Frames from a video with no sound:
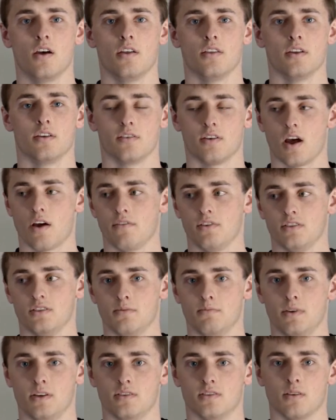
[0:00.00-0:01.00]
there'd
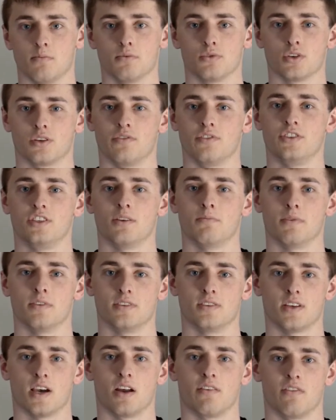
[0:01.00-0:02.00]
obviously be some sort of chip
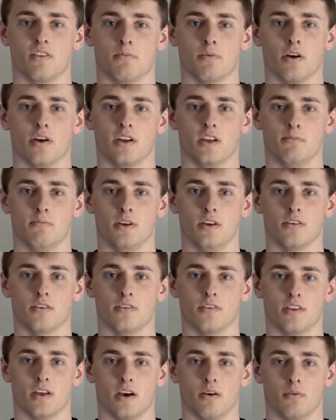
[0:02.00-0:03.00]
inside of the parking
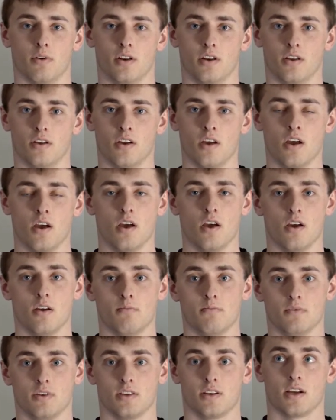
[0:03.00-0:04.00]
meter that would
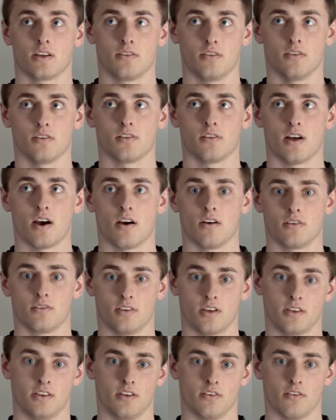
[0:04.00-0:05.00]
connect to the cloud,
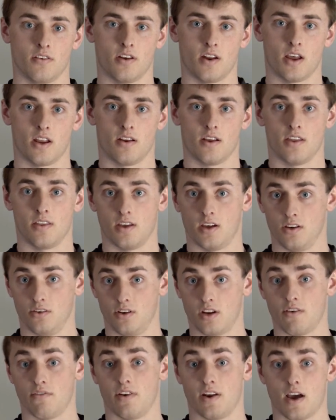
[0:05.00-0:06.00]
connect to the internet, and then
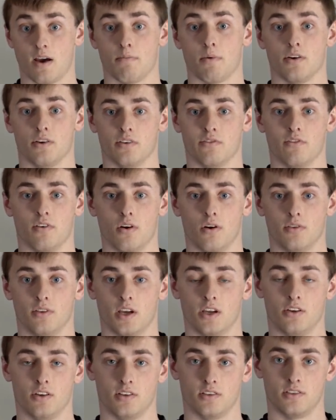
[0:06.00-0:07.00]
you'd have an app on your phone
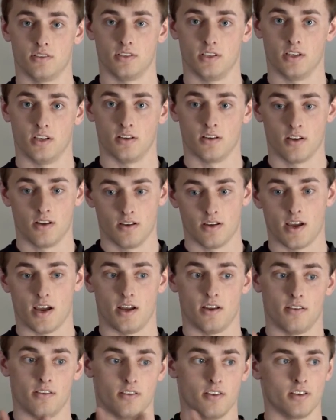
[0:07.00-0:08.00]
that you could see,
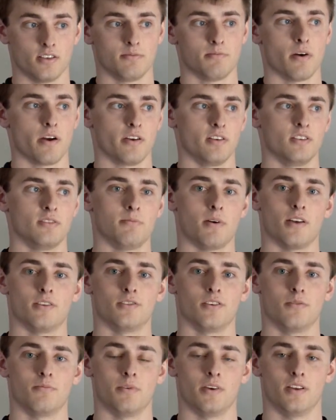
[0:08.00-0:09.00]
hey, this parking spot's
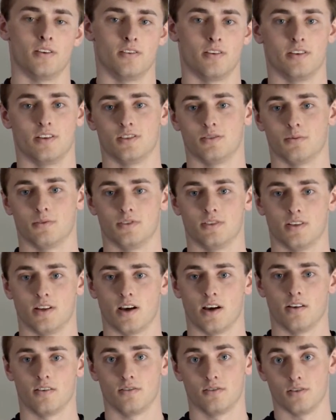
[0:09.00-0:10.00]
open and this one's
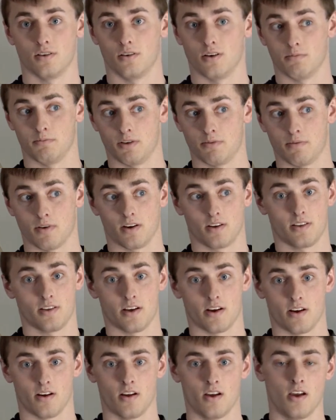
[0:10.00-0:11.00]
not, so I'm going to park
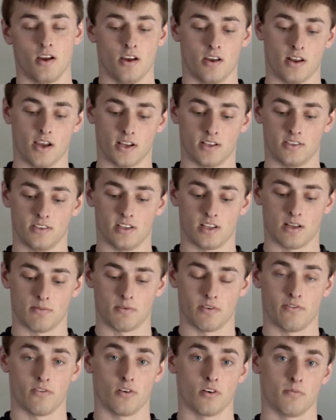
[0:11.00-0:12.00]
there. And I can see that
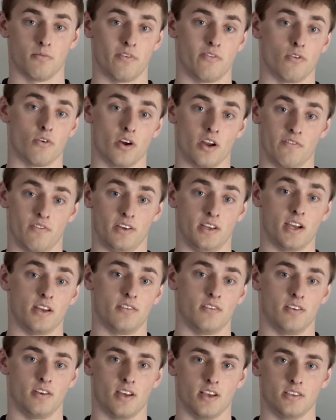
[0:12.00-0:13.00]
before I even get to
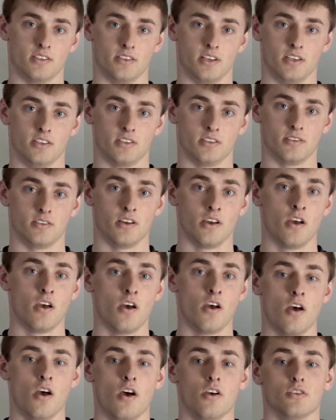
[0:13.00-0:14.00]
the destination.
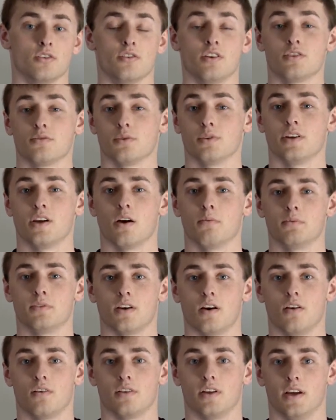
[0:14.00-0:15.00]
So this really helps
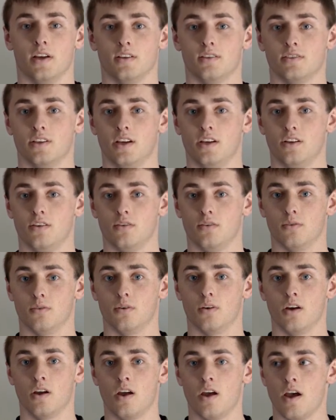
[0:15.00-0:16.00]
out, like say
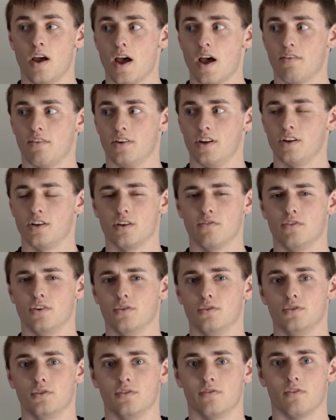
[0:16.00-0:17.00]
you have an interview
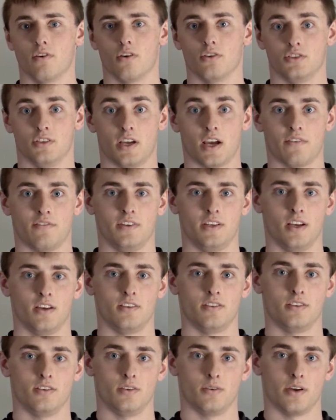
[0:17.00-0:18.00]
in Sioux Falls you have to get
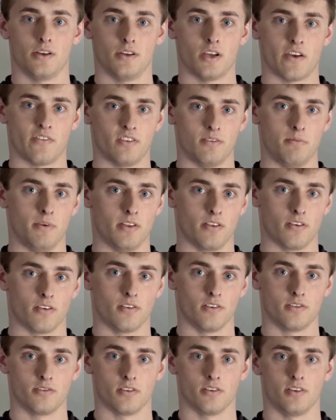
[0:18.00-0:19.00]
to and you have to be there
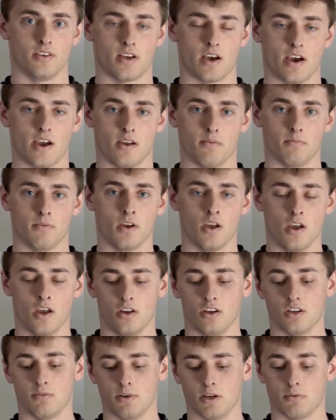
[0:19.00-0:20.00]
in a certain time.
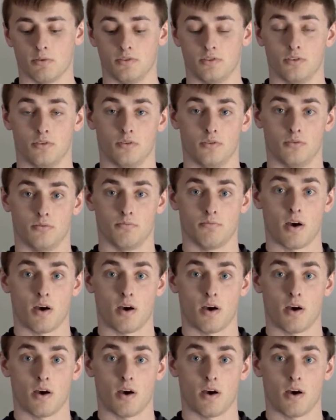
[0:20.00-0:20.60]
You'd be able to